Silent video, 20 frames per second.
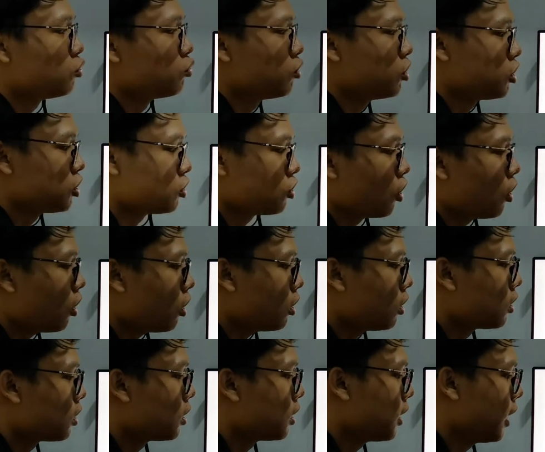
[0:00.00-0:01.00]
to
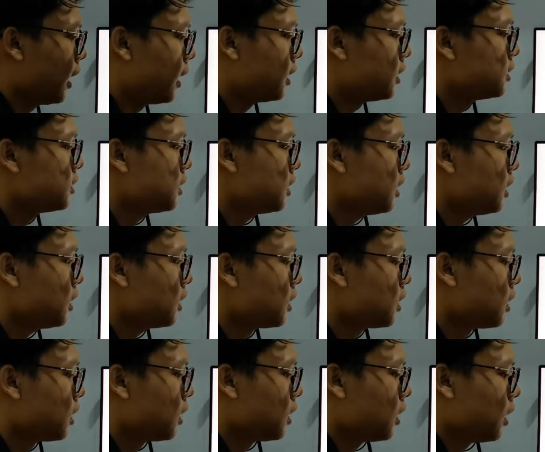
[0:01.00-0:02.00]
restore energy
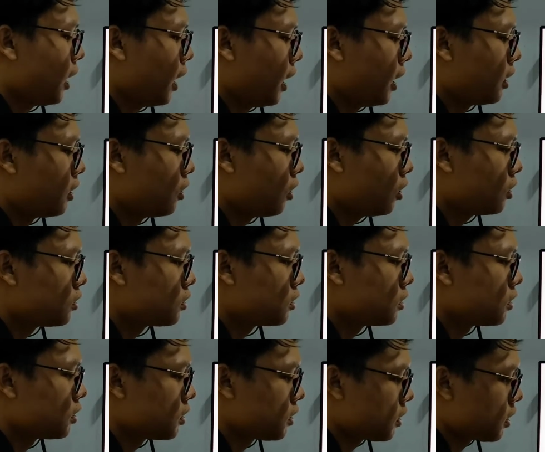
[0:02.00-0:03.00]
and not
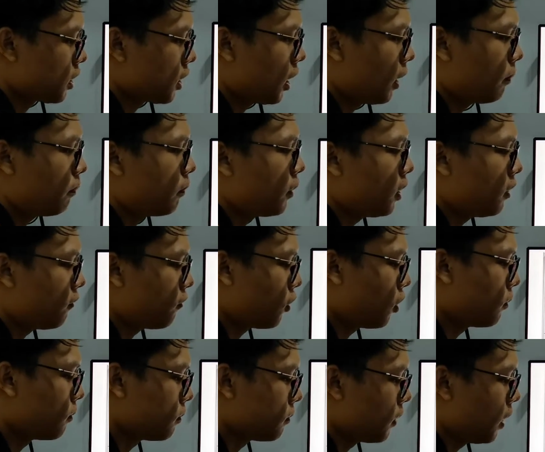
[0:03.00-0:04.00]
couple
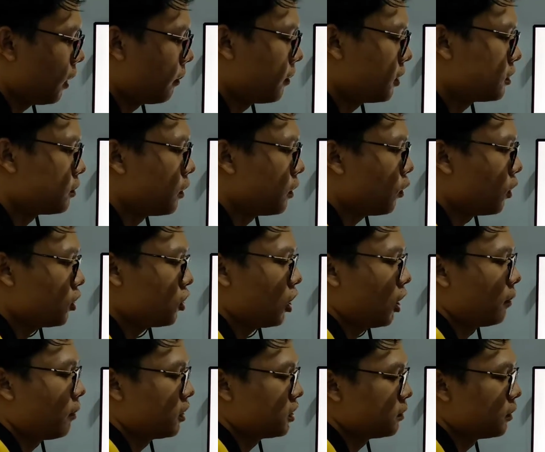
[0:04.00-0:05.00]
from MSB1 to
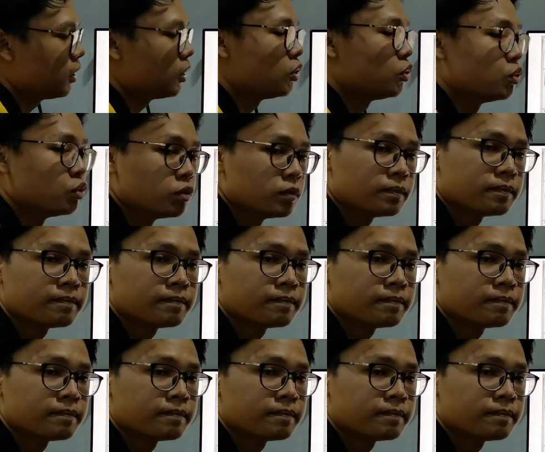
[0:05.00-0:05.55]
MSB2.